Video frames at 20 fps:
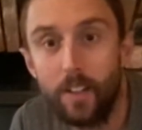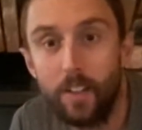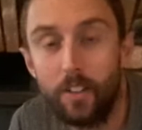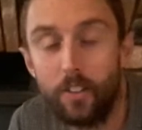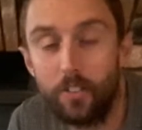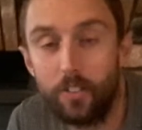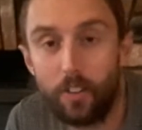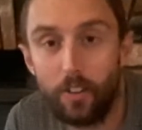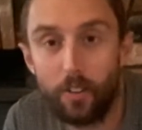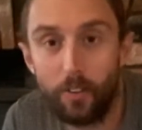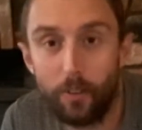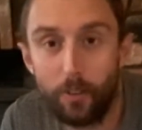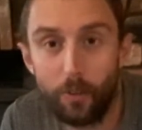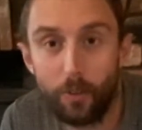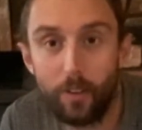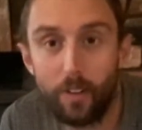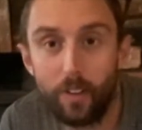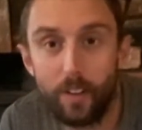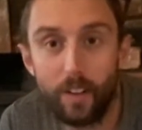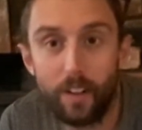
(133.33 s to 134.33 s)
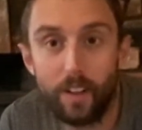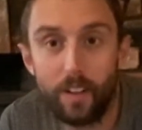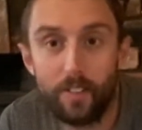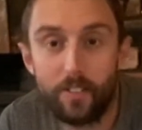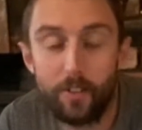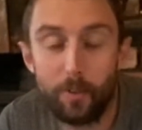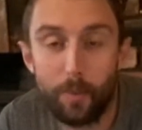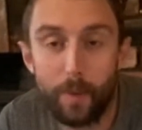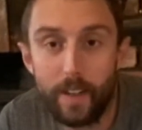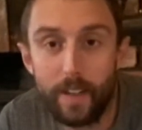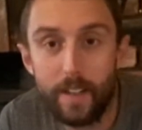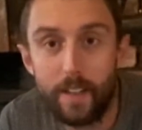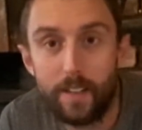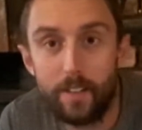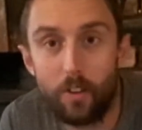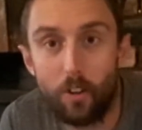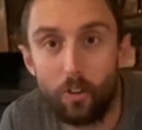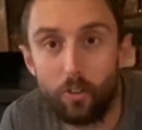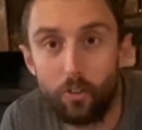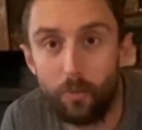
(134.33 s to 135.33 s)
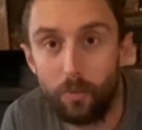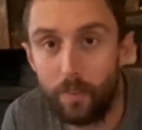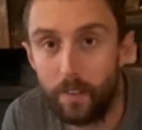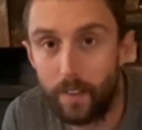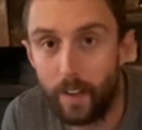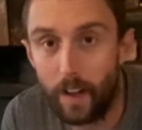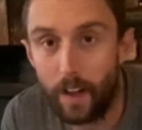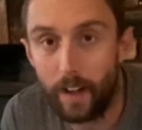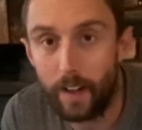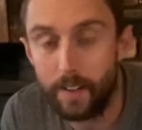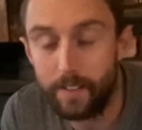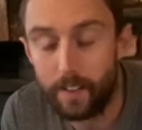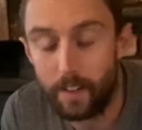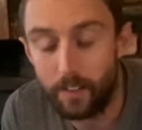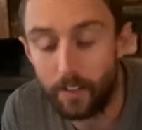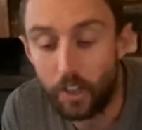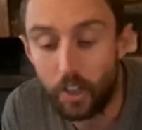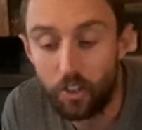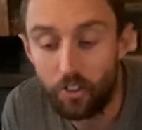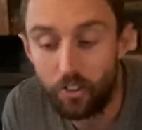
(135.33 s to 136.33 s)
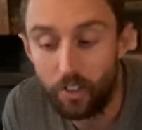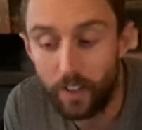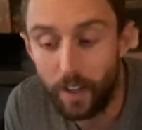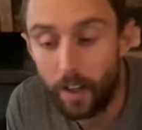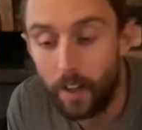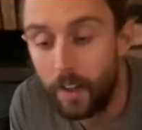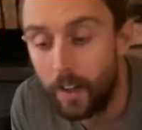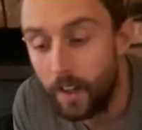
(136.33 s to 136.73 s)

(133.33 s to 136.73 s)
So to me, not something that I tend to consider.